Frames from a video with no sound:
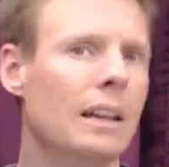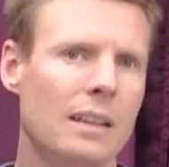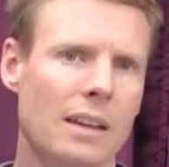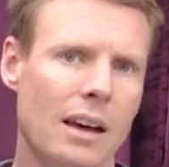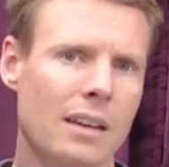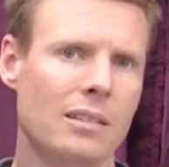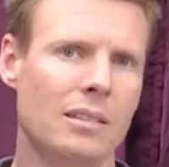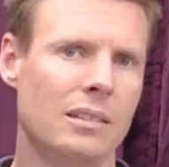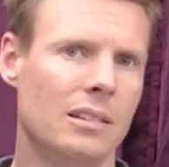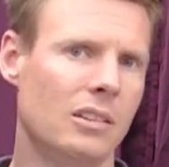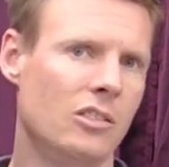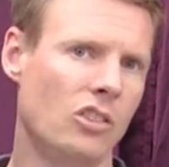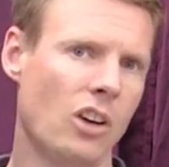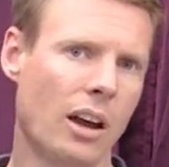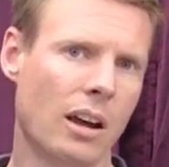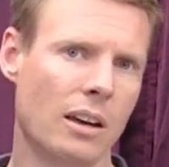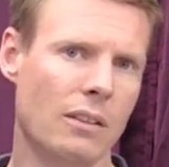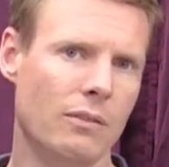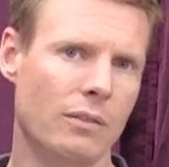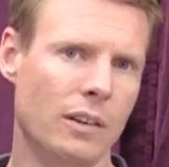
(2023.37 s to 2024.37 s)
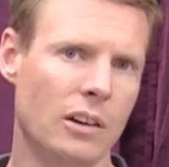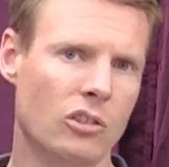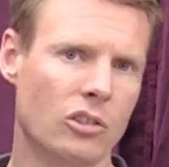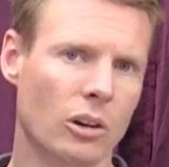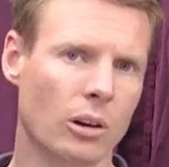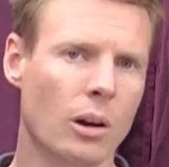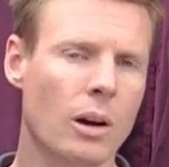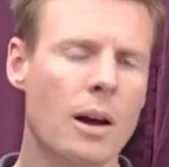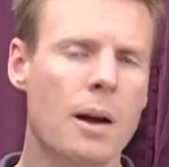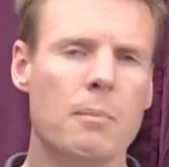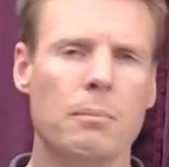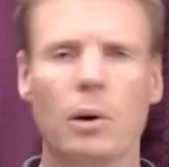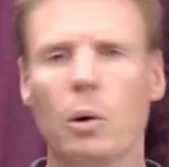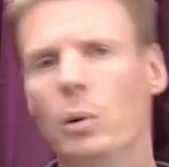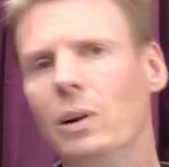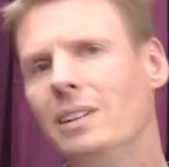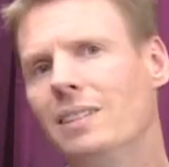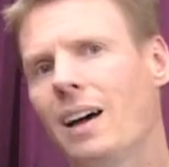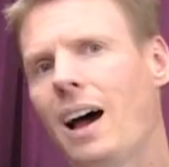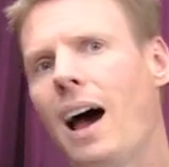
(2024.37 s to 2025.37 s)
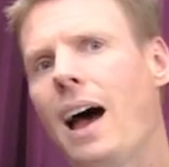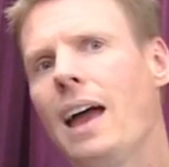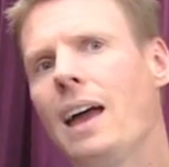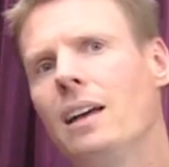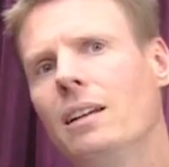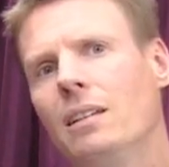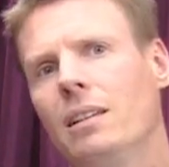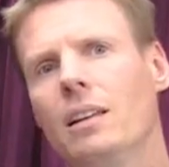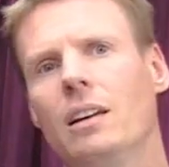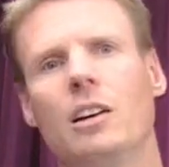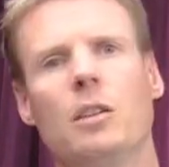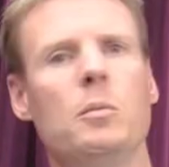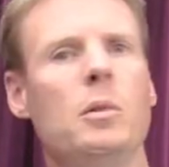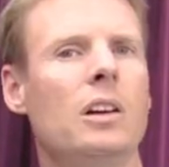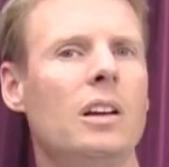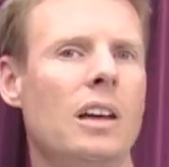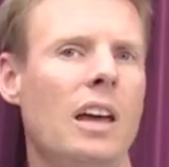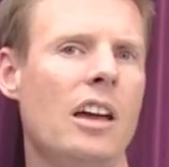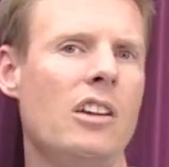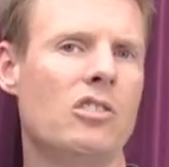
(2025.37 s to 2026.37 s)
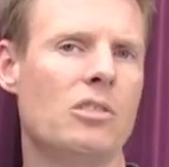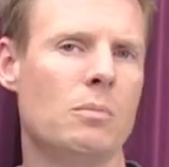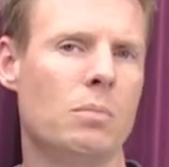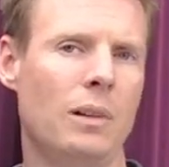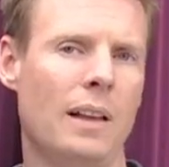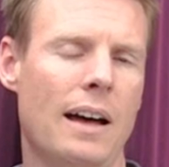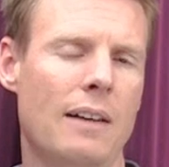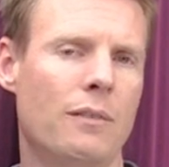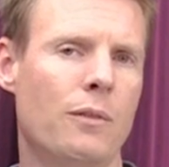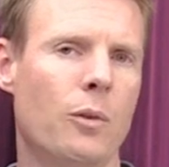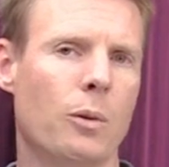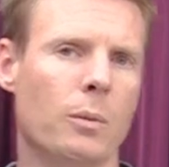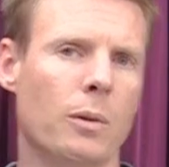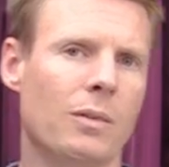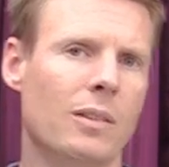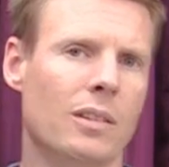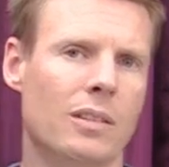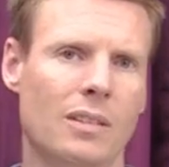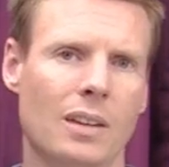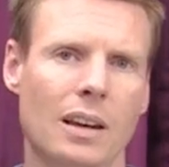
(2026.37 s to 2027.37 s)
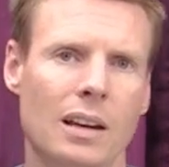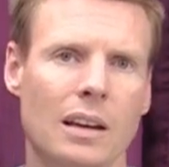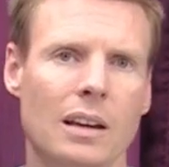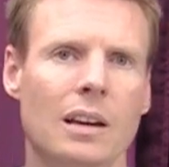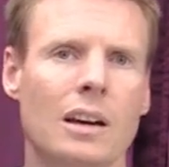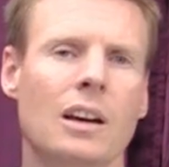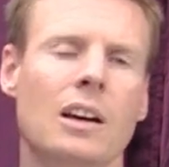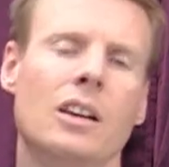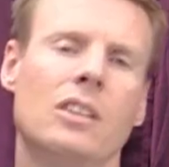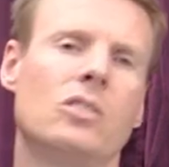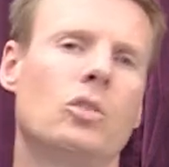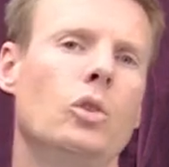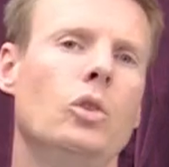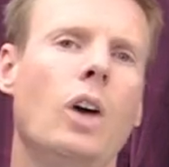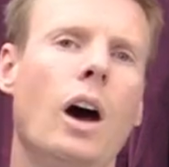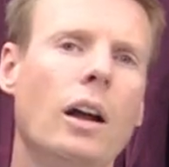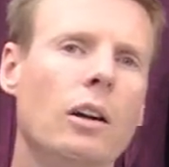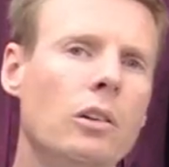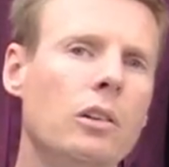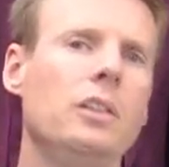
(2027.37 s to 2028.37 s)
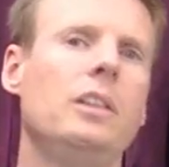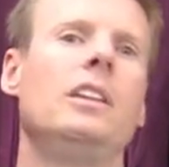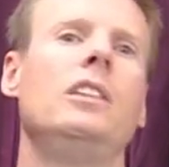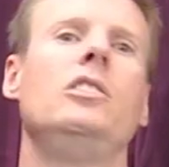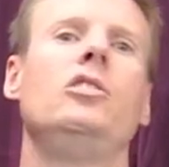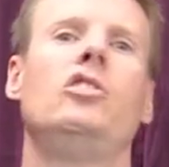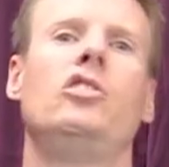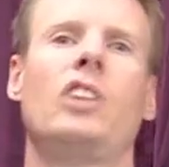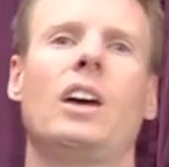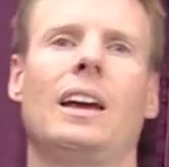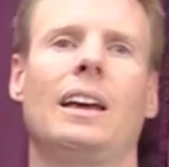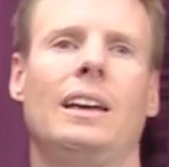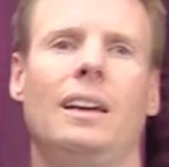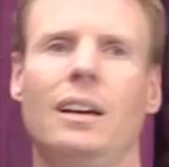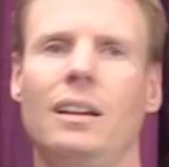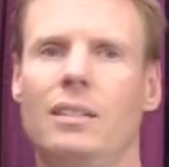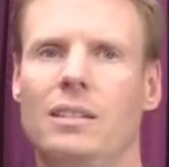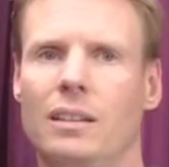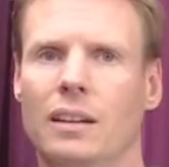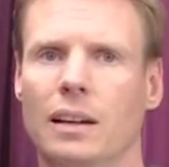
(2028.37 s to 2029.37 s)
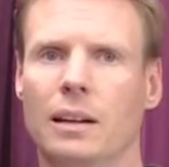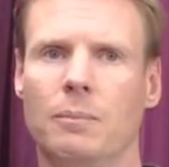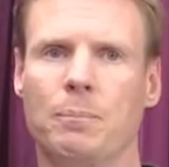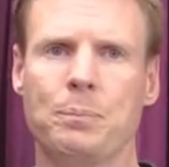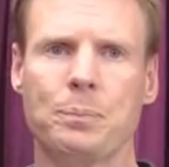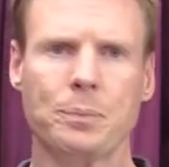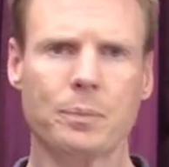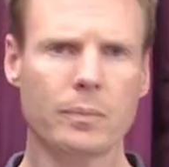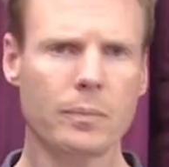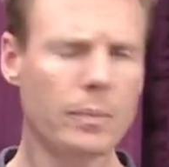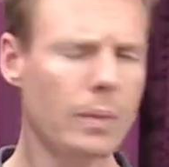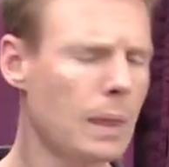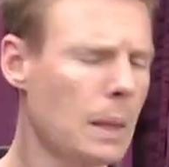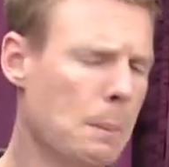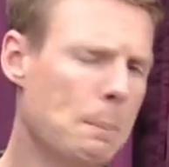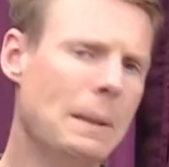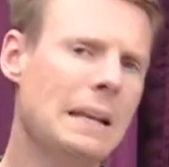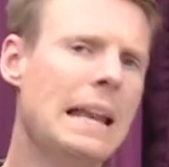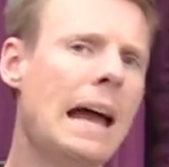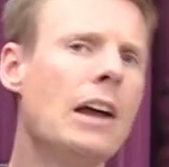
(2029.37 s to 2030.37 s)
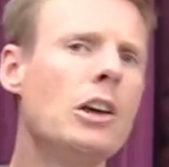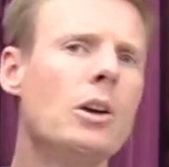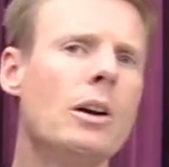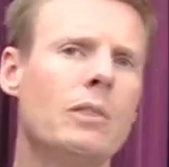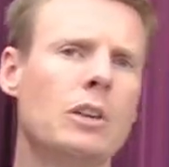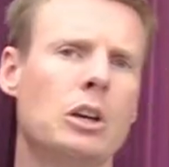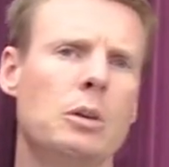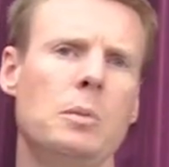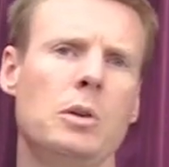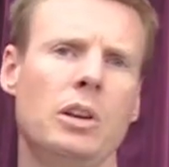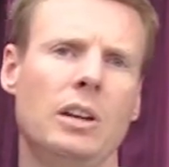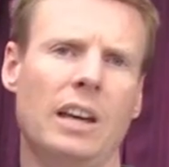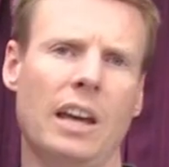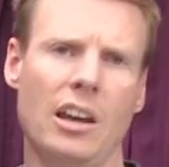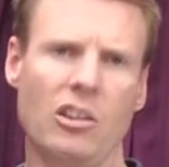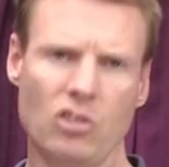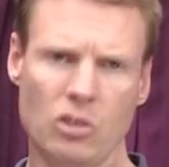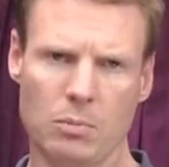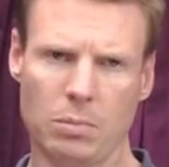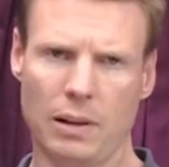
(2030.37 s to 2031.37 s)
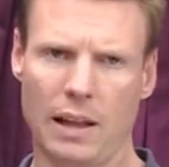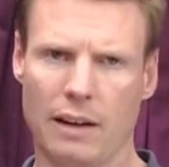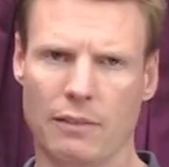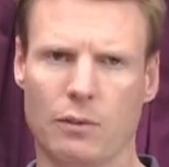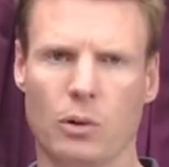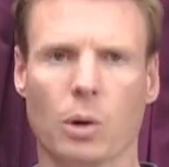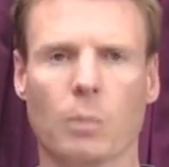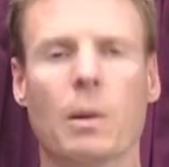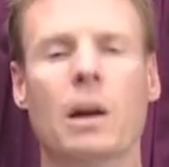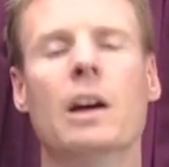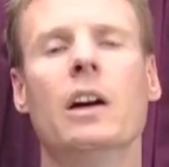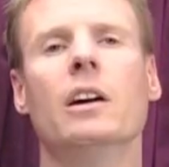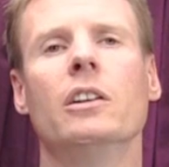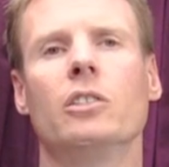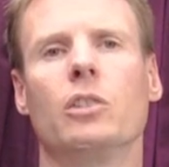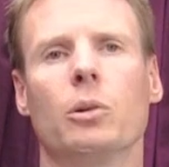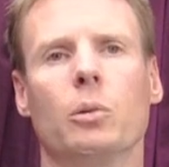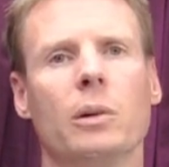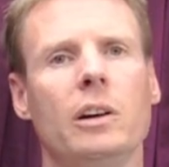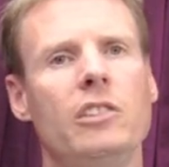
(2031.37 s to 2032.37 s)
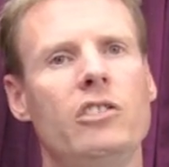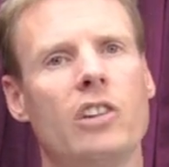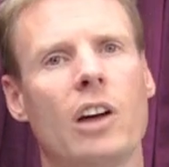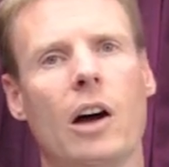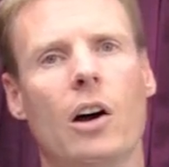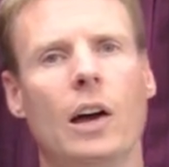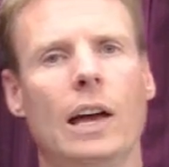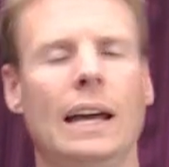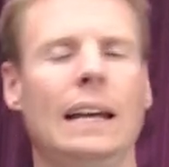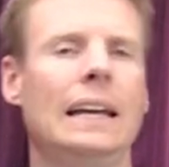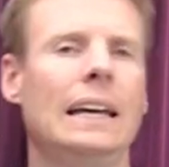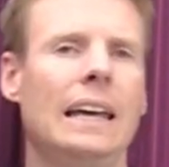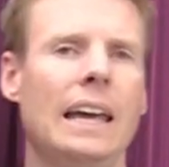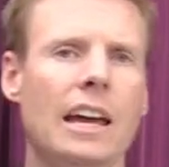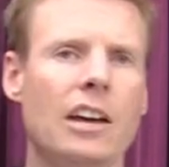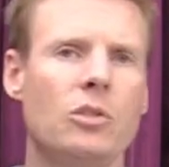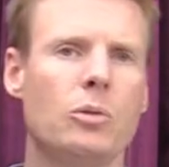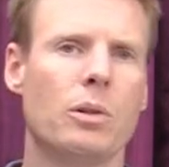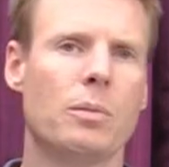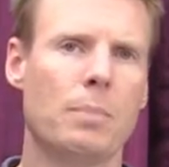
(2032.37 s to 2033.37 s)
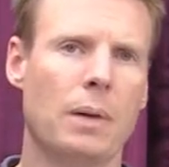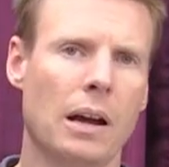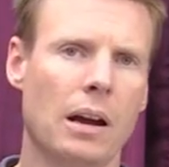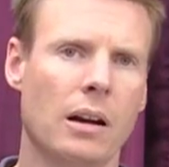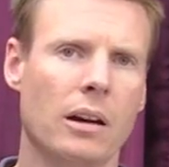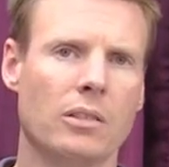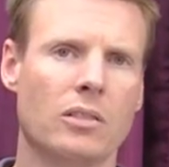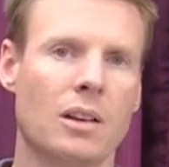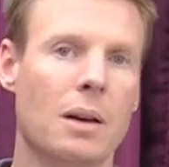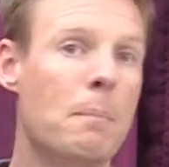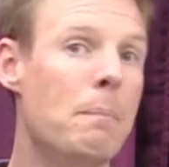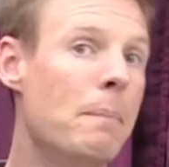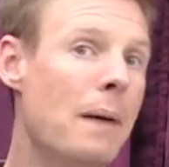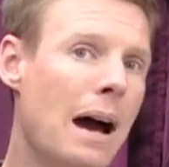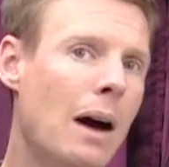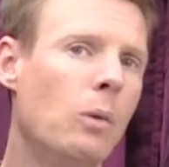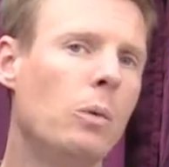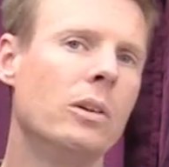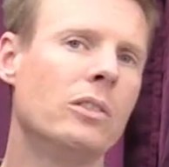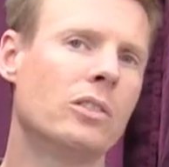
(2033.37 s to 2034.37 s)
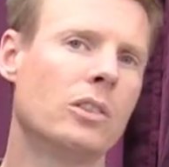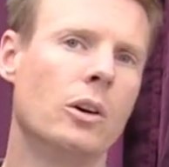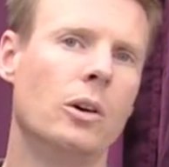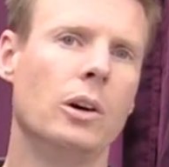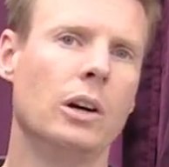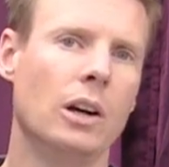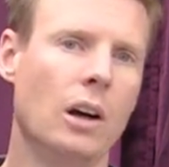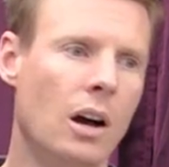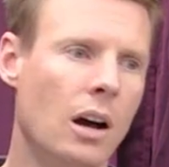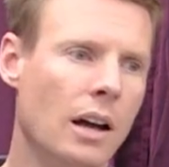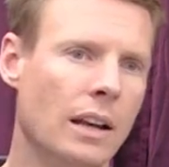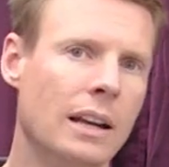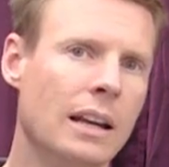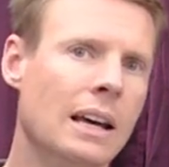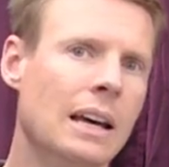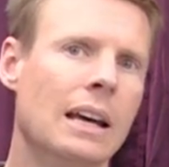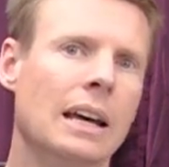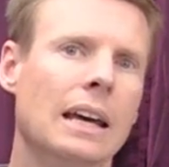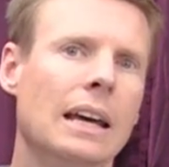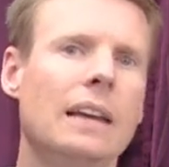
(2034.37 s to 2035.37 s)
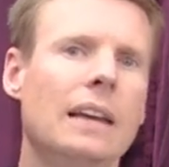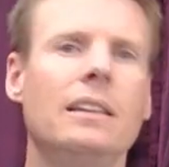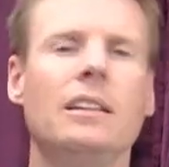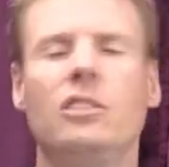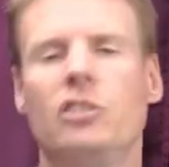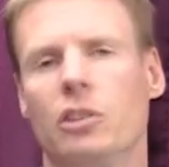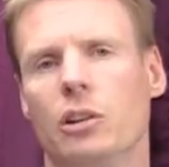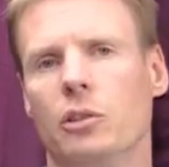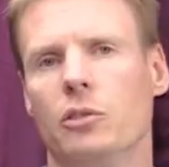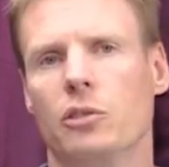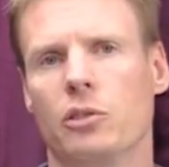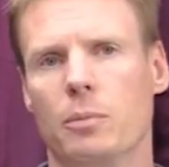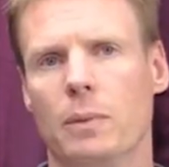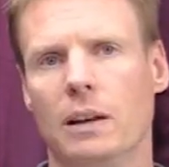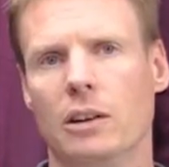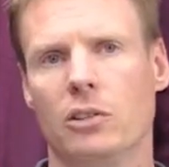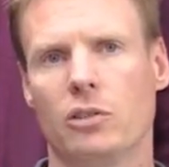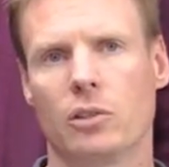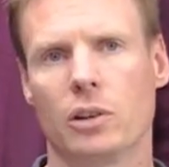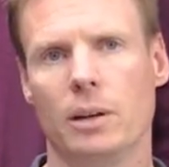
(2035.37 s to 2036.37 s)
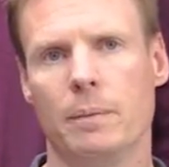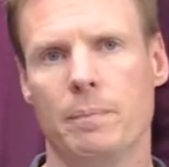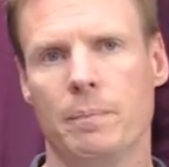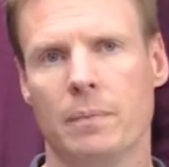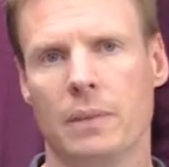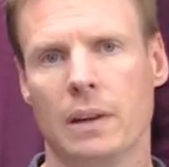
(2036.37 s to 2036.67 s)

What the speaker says: Yes, it's a check-in feature, but we tie it to the communication platform of the city. So not only can you check kids in, but now you have a communication platform to reach out and engage with parents about what's going on in the children's ministry.